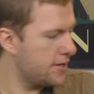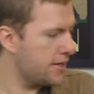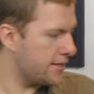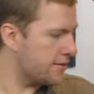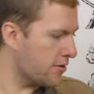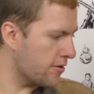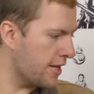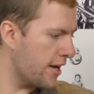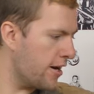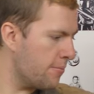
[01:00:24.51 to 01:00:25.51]
It's not lit
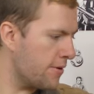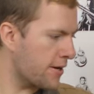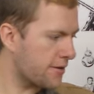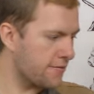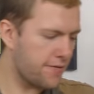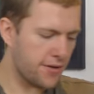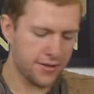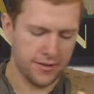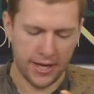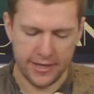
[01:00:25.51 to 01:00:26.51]
up. I couldn't find
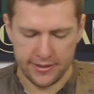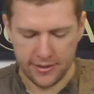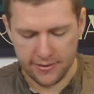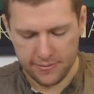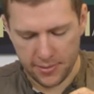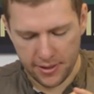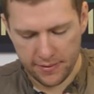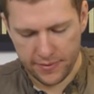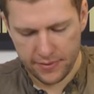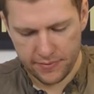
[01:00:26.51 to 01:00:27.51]
the laser part
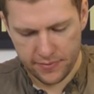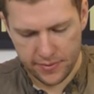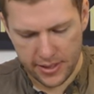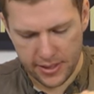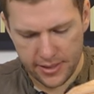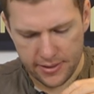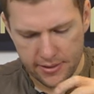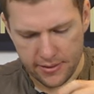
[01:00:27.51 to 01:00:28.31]
of it. Is it a laser?